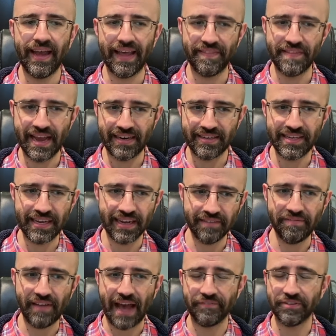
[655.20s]
and the idea
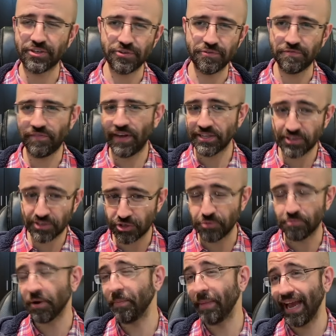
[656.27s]
of having to fight
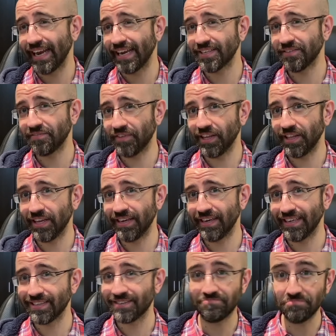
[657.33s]
Superman as a
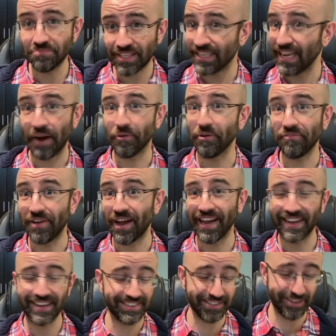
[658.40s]
villain is
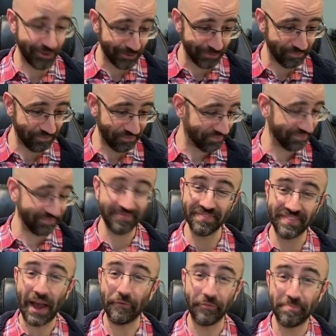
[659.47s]
terrifying, so
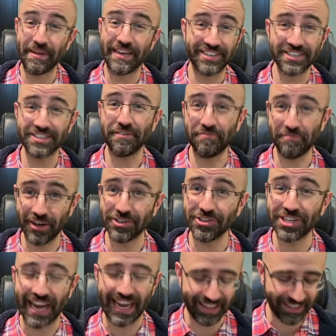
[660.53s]
that would be just a
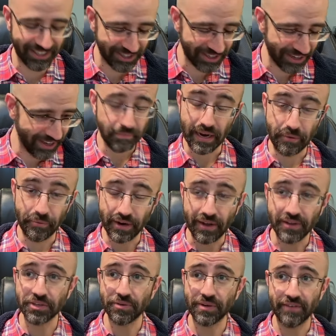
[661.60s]
fun challenge. It would
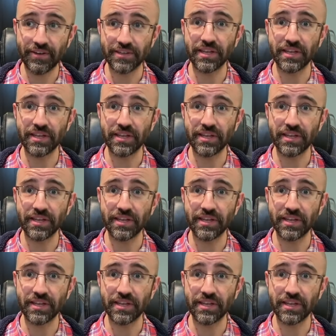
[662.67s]
also give